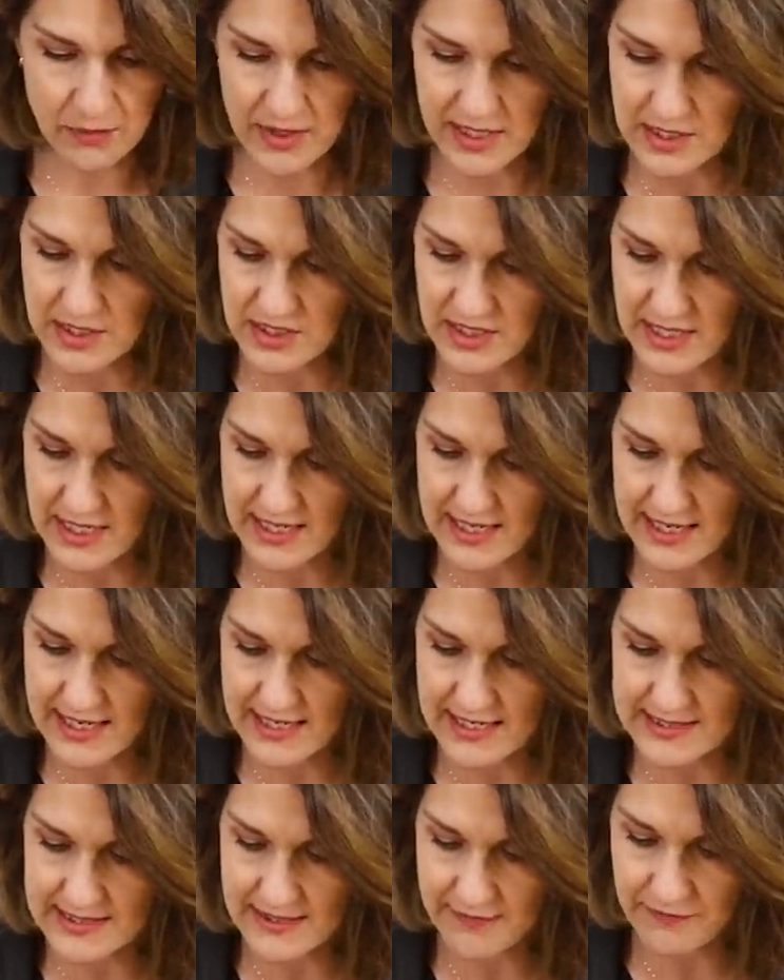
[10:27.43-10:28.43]
which
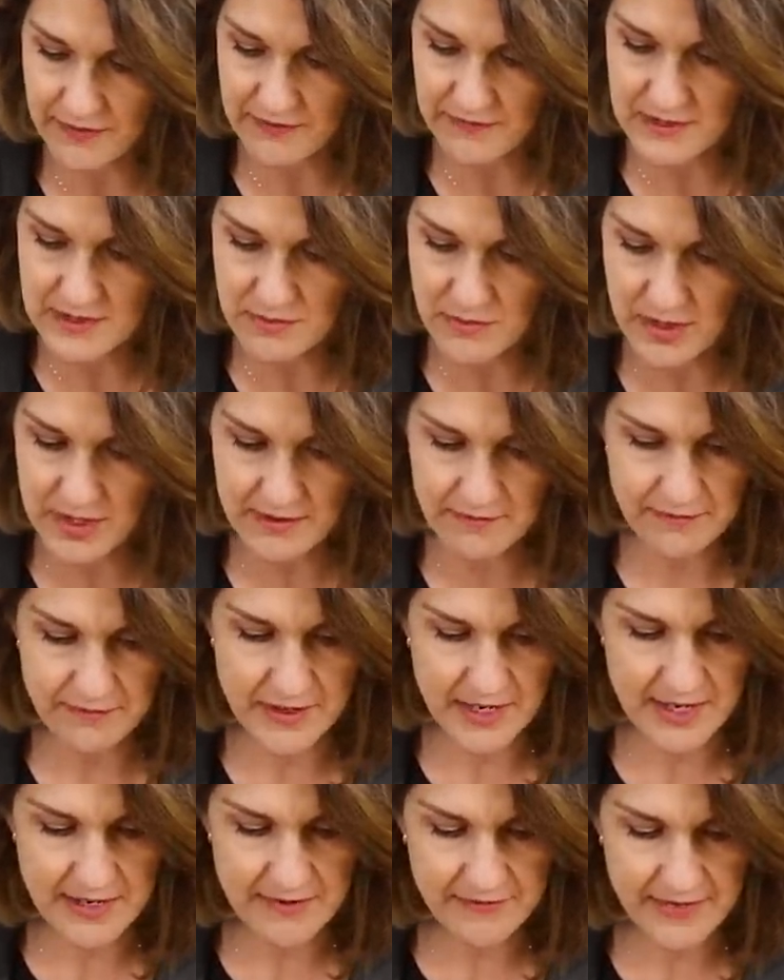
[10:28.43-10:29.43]
is a 51
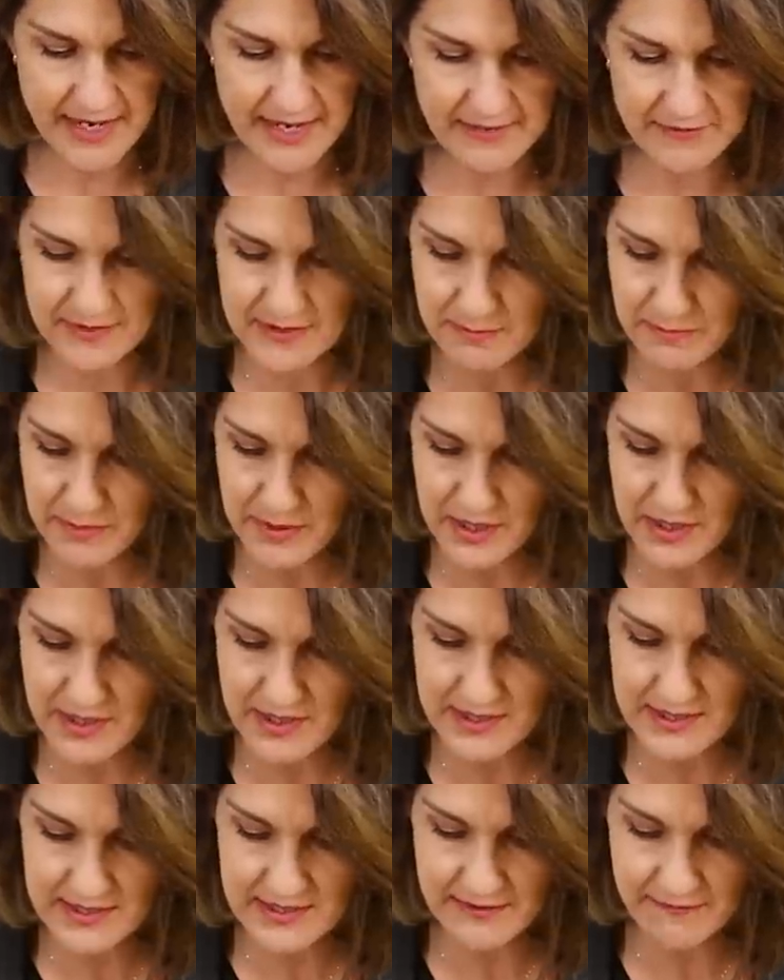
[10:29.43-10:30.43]
5/8
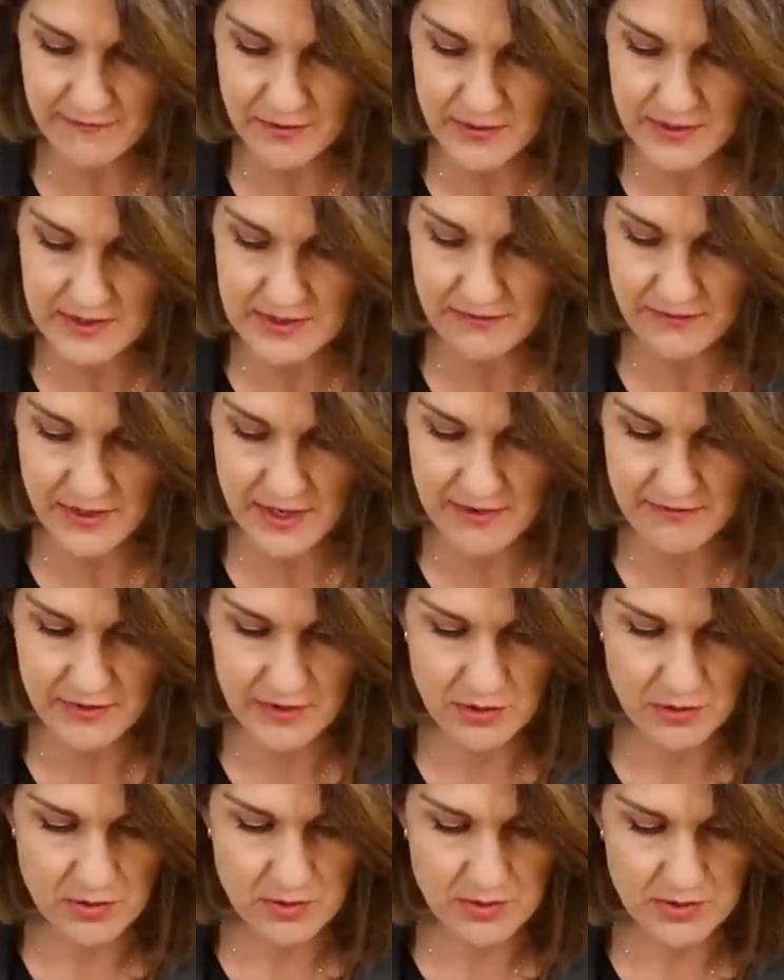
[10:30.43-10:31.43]
bust, a 45
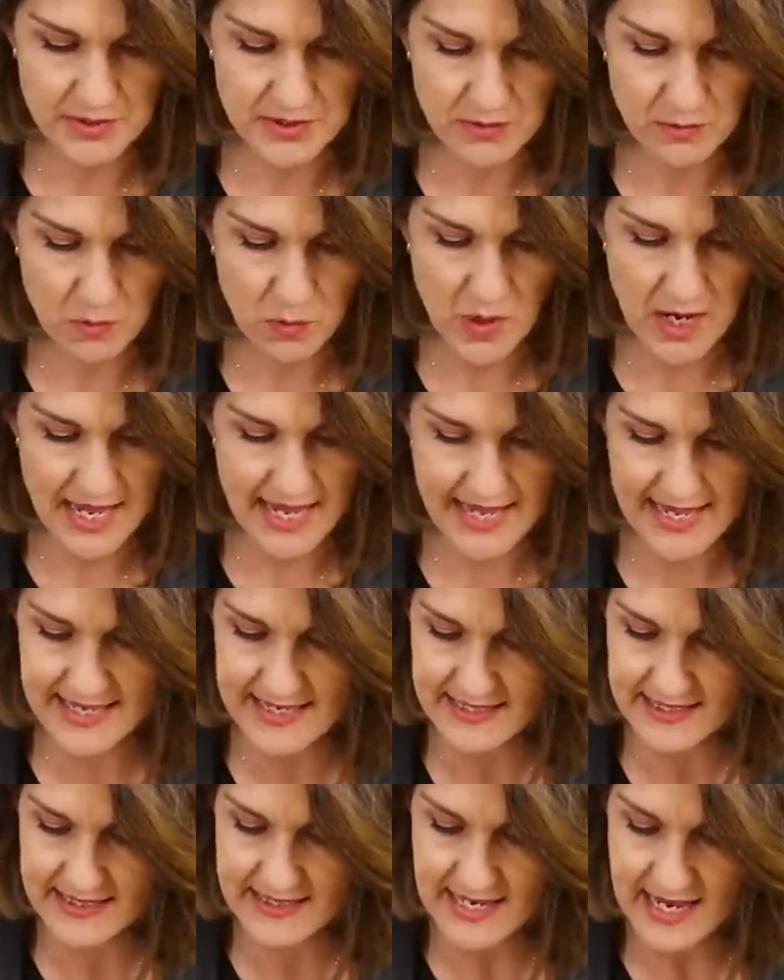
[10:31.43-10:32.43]
1/4
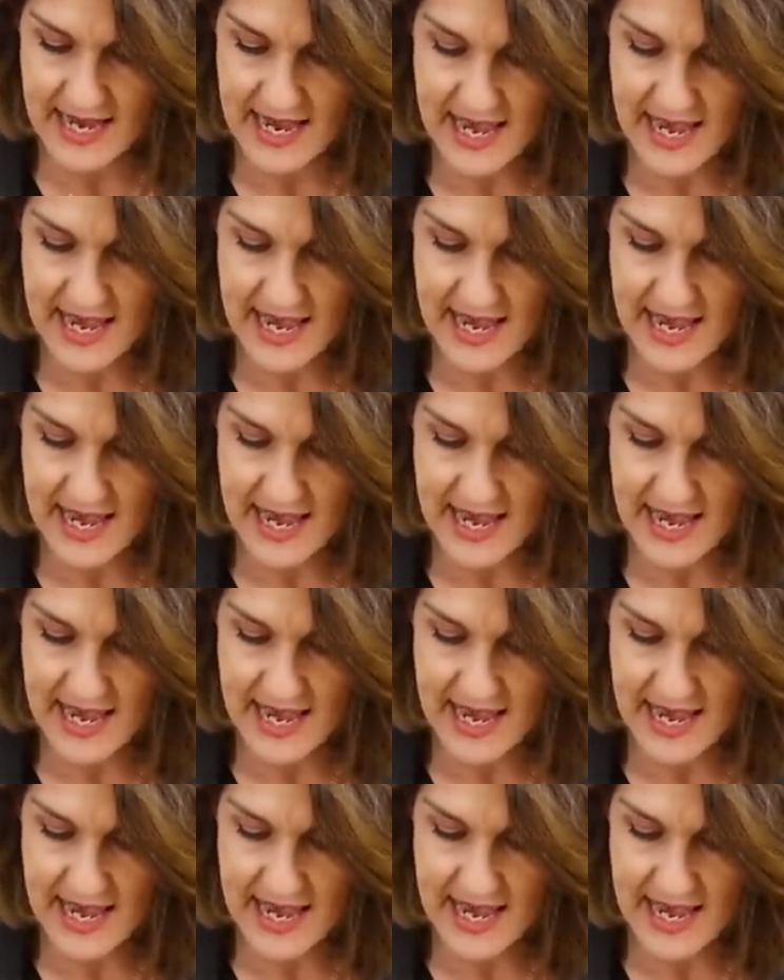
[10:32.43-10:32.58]
waist,